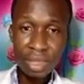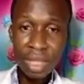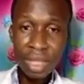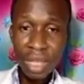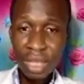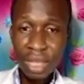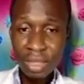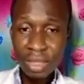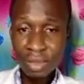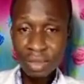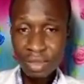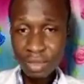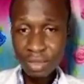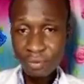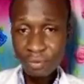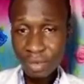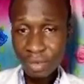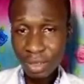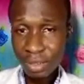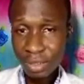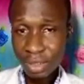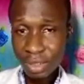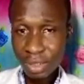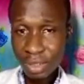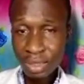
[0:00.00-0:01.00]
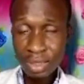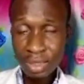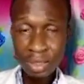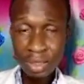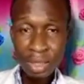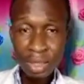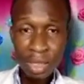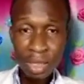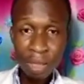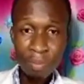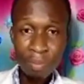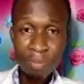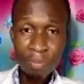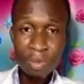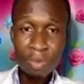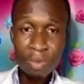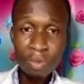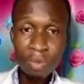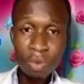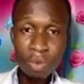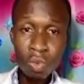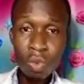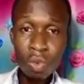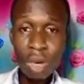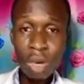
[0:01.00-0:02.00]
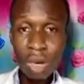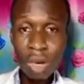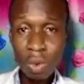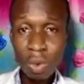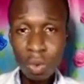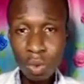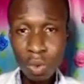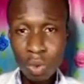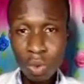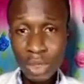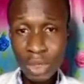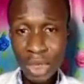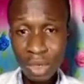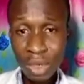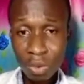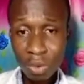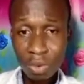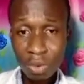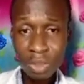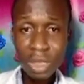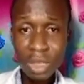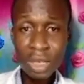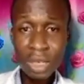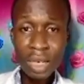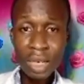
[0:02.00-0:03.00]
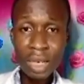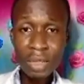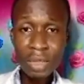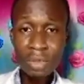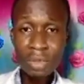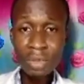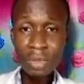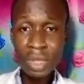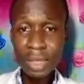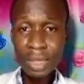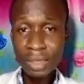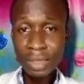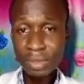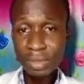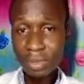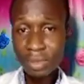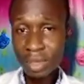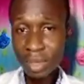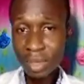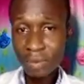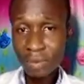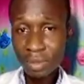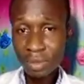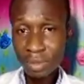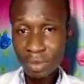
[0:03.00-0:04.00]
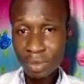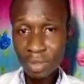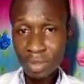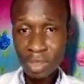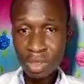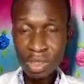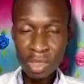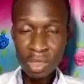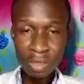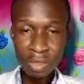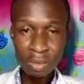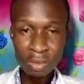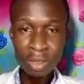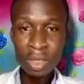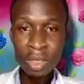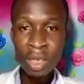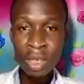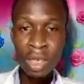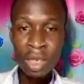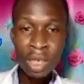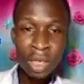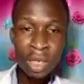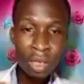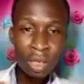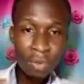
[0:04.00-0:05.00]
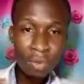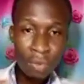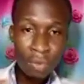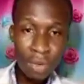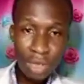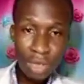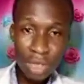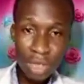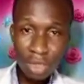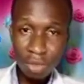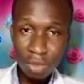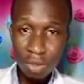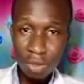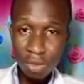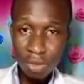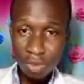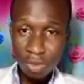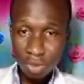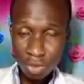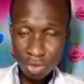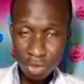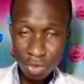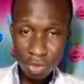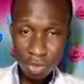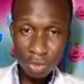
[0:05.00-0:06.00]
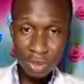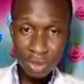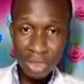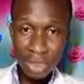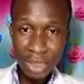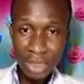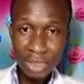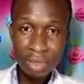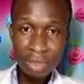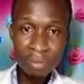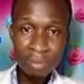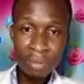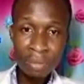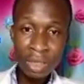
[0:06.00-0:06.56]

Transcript: and the fact that people who are older are also likely to have this condition, research also shows that